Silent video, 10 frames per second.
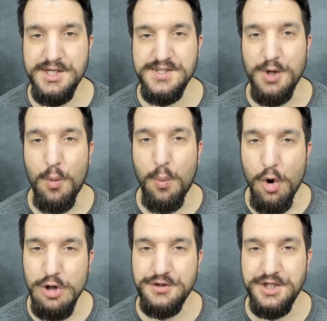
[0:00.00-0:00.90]
is
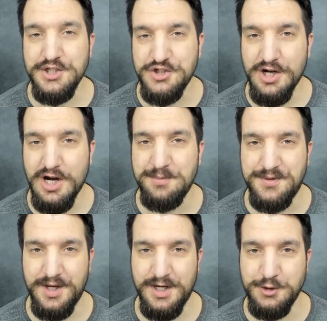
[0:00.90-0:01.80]
World
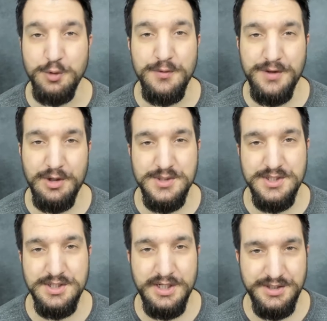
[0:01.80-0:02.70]
Hijab Day
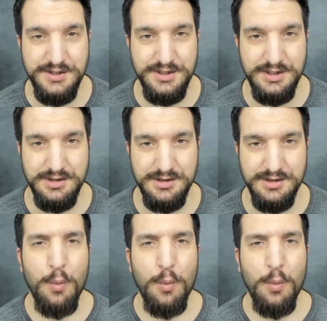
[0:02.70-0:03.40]
2019.